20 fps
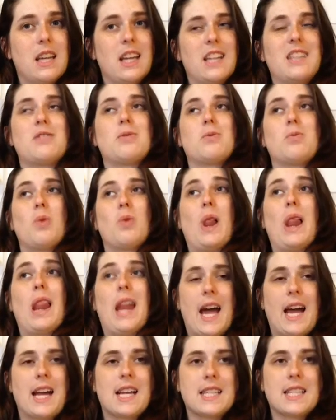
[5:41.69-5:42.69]
it's
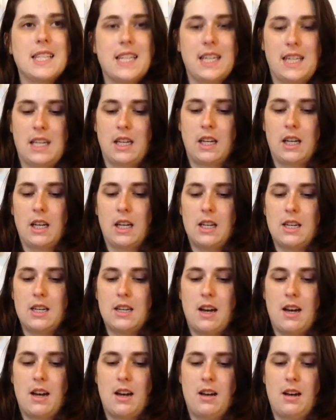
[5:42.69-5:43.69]
relaxing.
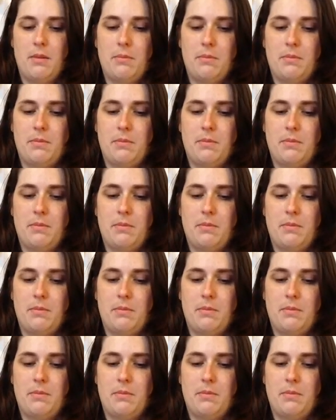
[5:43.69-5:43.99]
I